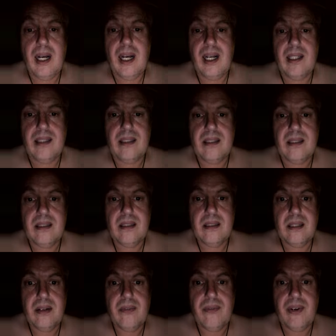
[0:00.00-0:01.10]
And
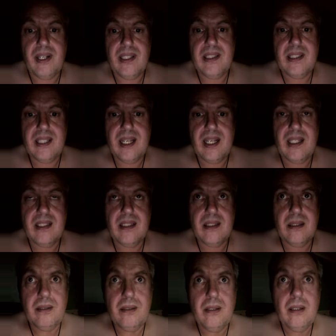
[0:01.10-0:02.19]
they said,
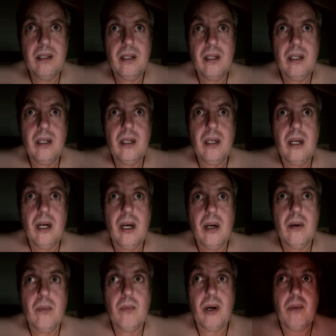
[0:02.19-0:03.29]

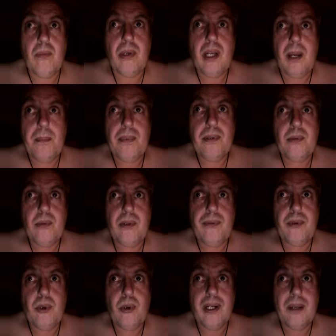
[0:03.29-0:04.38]
What will happen
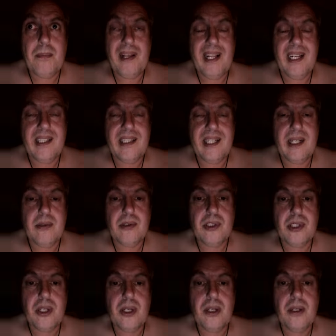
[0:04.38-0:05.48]
with your complaint now,
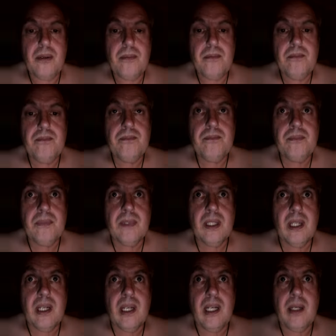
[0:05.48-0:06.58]
sir?
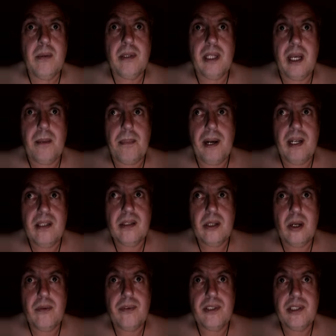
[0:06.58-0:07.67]
It will get passed
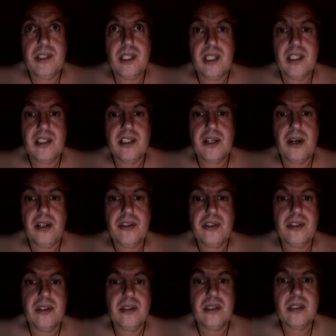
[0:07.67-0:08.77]
over to the
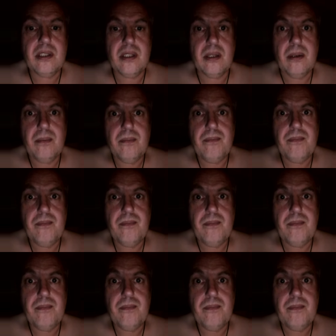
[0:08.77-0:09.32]
sergeants,